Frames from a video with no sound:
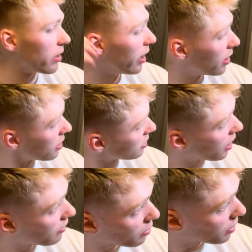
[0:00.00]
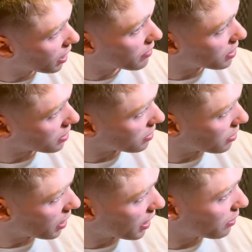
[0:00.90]
Yeah, it's definitely what I envisioned.
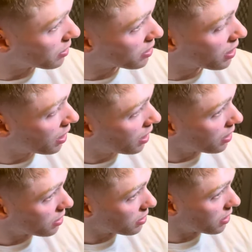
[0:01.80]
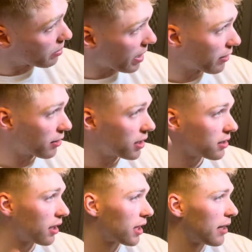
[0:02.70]
You know, that was the main
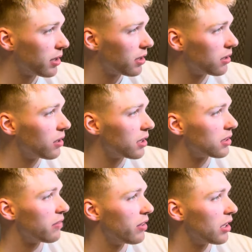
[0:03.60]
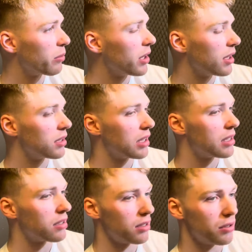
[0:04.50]
reason I came to Illinois, because I felt like we had the
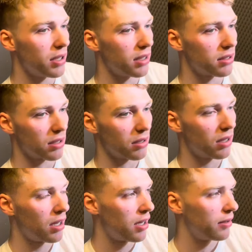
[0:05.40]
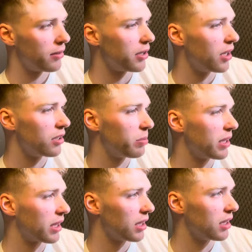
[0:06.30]
chance to do that. So, you know, it's
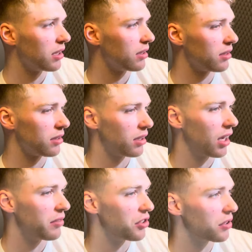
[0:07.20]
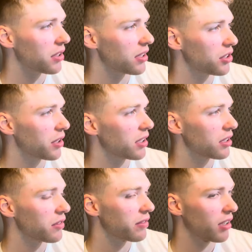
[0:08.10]
been good. You know, I've enjoyed it
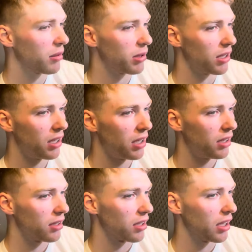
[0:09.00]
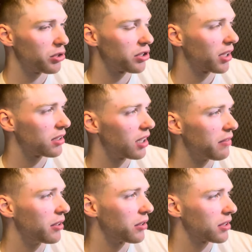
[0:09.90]
so far, but, you know, I'm just trying to stay
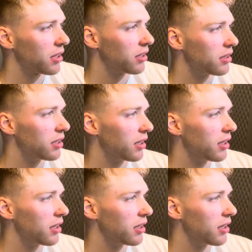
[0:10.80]
focused on to the